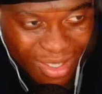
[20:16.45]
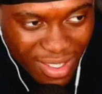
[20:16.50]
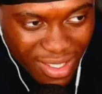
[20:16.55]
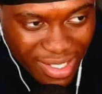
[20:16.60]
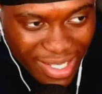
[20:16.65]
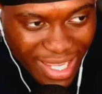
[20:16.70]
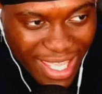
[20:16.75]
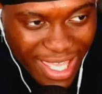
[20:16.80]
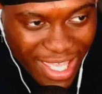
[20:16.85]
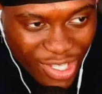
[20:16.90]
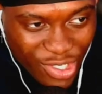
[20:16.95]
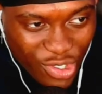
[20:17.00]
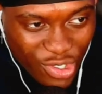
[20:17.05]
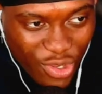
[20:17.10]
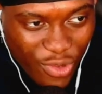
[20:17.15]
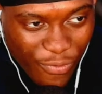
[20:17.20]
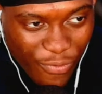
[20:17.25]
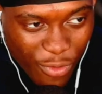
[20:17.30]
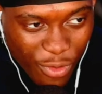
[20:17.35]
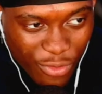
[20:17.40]
They hid you
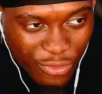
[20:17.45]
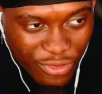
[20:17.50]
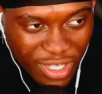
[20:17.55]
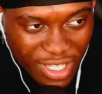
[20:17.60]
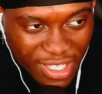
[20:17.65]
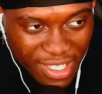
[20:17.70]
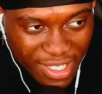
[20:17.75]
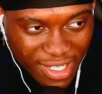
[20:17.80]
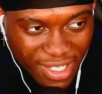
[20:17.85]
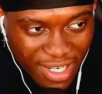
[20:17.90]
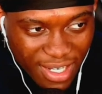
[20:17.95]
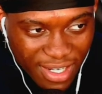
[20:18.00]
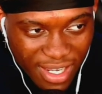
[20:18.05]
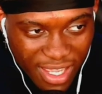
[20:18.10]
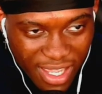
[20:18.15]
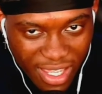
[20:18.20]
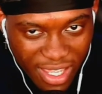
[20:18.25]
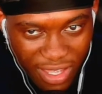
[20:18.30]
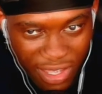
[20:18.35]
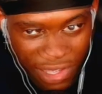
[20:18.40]
for a reason, didn't
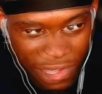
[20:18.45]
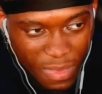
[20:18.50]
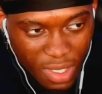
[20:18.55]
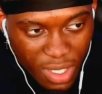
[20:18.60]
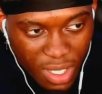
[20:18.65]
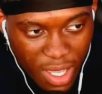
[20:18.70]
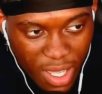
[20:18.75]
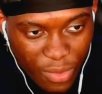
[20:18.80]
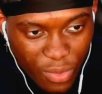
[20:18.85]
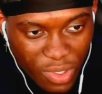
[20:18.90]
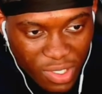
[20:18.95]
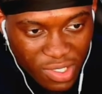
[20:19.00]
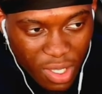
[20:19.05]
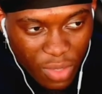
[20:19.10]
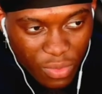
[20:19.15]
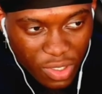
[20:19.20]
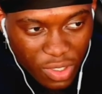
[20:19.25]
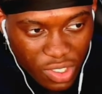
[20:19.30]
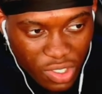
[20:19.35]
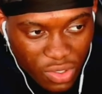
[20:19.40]
they? Alright, what's up
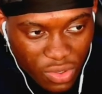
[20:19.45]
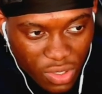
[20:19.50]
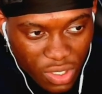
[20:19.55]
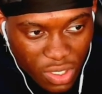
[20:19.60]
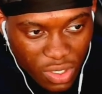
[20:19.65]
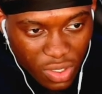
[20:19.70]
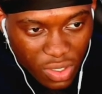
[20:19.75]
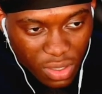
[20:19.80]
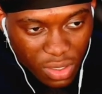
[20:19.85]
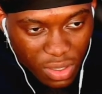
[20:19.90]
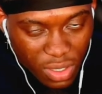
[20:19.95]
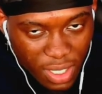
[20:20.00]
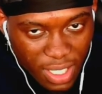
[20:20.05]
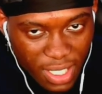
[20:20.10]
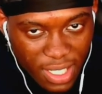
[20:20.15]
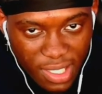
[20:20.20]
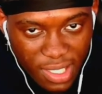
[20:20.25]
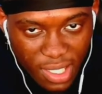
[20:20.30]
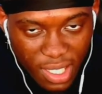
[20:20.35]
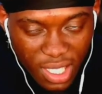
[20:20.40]
with dude?
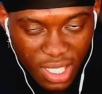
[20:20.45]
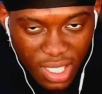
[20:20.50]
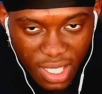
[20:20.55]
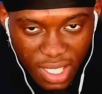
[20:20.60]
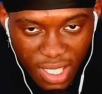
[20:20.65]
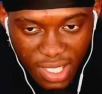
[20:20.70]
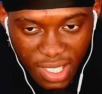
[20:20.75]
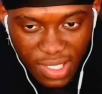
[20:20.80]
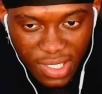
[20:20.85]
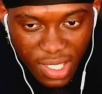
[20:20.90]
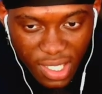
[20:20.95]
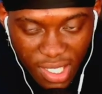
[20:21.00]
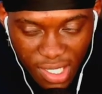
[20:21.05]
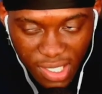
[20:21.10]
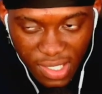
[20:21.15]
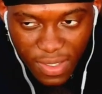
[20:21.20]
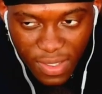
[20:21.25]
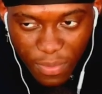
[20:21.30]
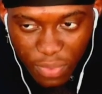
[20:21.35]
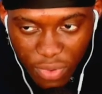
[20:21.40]

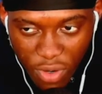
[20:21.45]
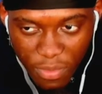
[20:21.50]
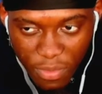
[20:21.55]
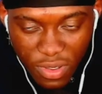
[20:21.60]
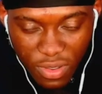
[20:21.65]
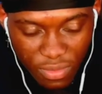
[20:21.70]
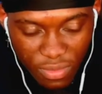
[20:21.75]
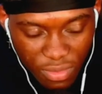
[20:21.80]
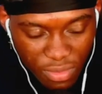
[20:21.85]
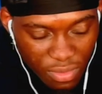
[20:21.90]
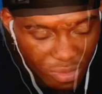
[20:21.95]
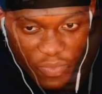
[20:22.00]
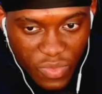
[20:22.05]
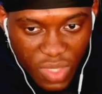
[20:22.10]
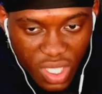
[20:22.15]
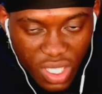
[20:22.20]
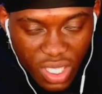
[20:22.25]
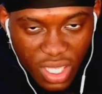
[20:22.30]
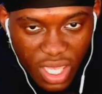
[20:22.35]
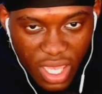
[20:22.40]
He's the problem.
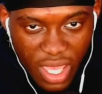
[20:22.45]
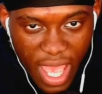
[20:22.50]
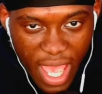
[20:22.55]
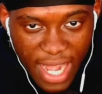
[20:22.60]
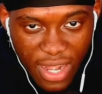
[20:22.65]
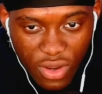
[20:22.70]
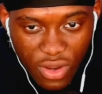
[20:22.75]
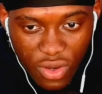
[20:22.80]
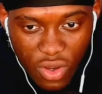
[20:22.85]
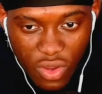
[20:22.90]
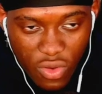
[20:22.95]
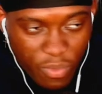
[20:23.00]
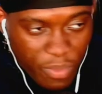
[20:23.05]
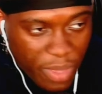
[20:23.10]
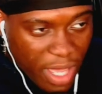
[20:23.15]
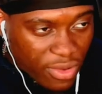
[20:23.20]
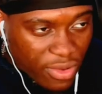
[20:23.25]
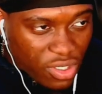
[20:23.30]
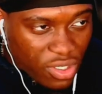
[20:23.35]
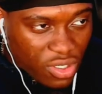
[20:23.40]
Okay, I don't know
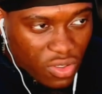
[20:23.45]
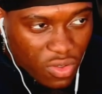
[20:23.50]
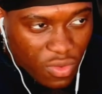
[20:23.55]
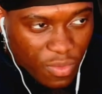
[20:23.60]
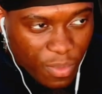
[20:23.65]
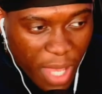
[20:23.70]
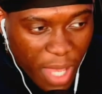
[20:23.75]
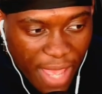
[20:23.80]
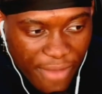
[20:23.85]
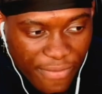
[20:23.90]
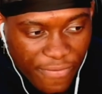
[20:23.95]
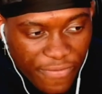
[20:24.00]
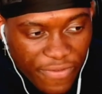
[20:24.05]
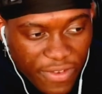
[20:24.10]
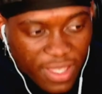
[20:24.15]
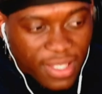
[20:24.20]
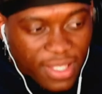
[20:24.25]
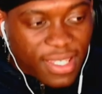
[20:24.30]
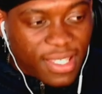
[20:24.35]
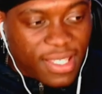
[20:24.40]
about you, but I
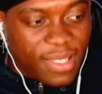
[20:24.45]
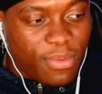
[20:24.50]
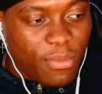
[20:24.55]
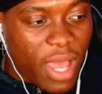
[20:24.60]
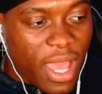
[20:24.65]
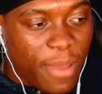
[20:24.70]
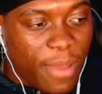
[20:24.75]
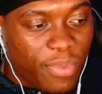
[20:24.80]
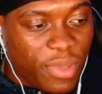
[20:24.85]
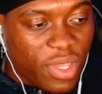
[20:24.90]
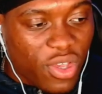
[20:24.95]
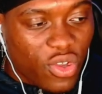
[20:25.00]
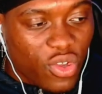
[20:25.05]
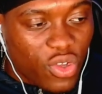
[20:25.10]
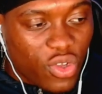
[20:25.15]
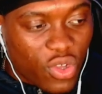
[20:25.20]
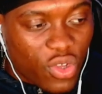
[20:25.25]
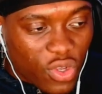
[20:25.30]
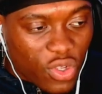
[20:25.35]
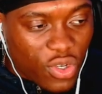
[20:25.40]
think this might be a
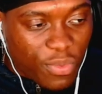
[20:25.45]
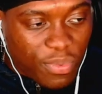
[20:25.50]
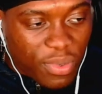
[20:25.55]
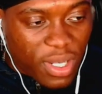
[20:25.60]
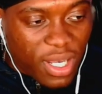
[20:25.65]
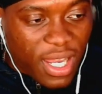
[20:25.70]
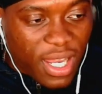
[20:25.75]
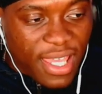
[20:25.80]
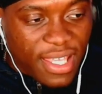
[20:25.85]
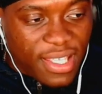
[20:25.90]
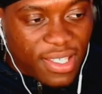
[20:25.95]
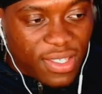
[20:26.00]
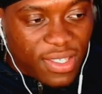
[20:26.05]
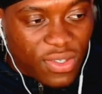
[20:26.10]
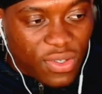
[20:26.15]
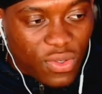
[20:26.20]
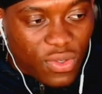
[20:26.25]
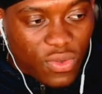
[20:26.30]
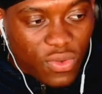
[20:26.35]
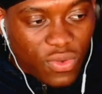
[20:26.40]
good place
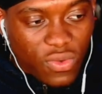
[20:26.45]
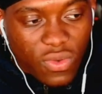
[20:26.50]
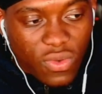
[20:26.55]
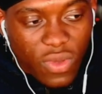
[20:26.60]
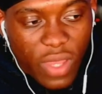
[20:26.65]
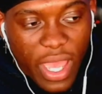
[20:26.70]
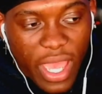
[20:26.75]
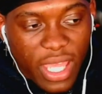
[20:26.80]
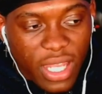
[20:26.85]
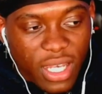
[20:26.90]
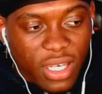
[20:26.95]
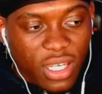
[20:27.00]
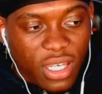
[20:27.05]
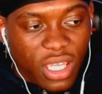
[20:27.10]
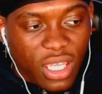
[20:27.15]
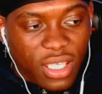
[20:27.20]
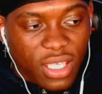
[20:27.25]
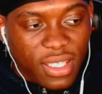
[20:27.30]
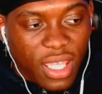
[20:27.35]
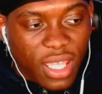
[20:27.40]
to end
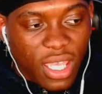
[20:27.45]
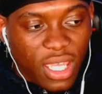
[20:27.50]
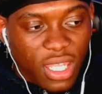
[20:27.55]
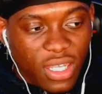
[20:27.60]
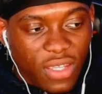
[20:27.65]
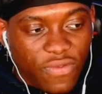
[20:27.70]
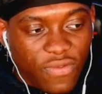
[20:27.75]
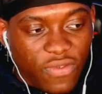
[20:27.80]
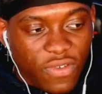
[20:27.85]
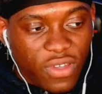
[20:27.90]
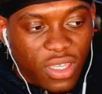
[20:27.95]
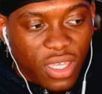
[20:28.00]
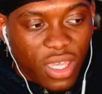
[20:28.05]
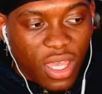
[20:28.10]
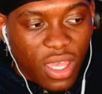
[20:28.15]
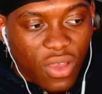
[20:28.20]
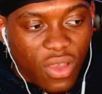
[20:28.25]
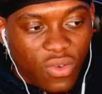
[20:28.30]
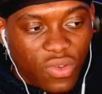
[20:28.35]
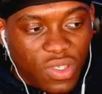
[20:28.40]
it. Is there anything
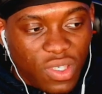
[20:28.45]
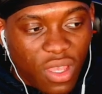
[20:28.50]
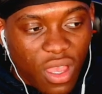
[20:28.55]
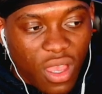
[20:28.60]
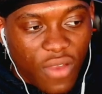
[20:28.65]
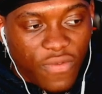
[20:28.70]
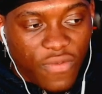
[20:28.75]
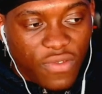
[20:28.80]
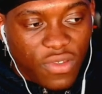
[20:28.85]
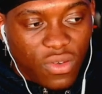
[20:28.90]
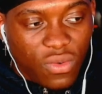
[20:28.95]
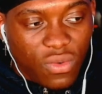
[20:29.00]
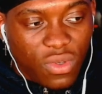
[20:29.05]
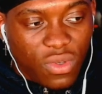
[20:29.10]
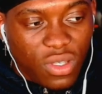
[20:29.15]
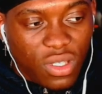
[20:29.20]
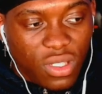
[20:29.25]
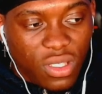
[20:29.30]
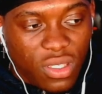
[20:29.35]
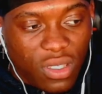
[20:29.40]
else
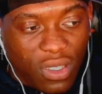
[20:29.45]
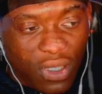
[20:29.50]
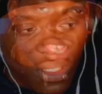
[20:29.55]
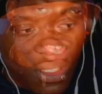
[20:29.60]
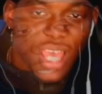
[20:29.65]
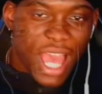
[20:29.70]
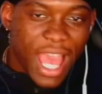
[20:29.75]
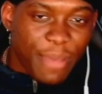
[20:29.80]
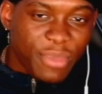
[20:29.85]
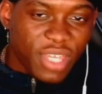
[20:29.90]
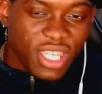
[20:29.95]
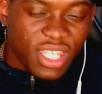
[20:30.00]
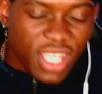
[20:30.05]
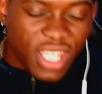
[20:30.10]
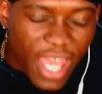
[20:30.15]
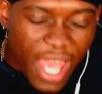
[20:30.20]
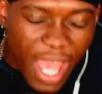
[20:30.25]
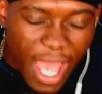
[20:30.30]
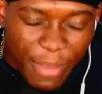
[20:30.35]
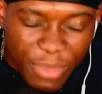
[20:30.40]
afterwards? I mean,
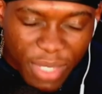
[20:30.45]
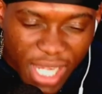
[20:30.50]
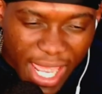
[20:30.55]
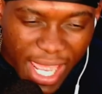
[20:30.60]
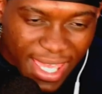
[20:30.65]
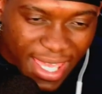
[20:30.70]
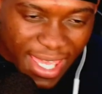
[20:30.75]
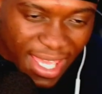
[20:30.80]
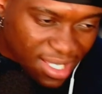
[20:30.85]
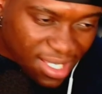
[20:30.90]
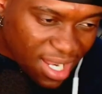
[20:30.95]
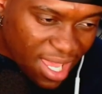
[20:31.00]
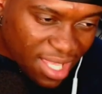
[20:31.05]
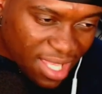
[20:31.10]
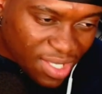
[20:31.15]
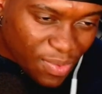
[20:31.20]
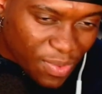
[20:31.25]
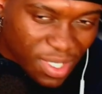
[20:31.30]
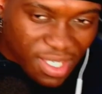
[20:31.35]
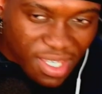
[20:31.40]
I guess, like,
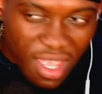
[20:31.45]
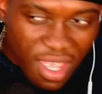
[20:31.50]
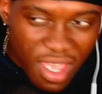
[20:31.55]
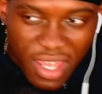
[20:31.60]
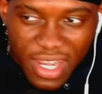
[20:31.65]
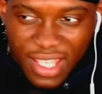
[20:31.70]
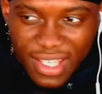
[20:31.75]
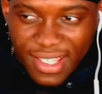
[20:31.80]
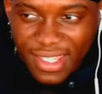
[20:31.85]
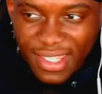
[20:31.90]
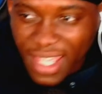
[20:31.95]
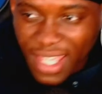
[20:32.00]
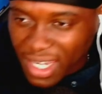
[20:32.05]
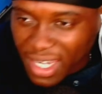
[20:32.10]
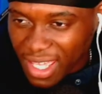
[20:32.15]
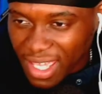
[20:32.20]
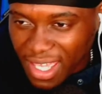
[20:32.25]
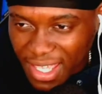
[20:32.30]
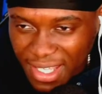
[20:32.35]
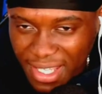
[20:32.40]
to a certain extent,
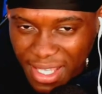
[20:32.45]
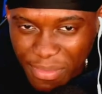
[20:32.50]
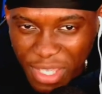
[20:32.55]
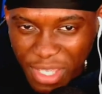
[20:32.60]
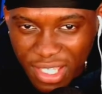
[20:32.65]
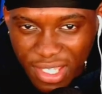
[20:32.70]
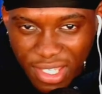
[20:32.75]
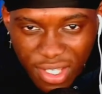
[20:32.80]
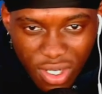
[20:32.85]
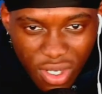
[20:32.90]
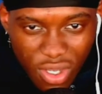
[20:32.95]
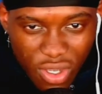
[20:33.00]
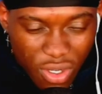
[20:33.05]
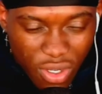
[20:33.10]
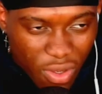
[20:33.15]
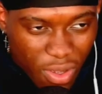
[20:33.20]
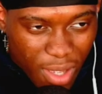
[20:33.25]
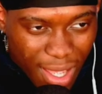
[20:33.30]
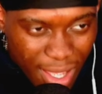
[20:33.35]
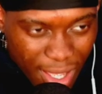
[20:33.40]
it is a bit
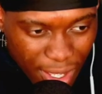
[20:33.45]
slow.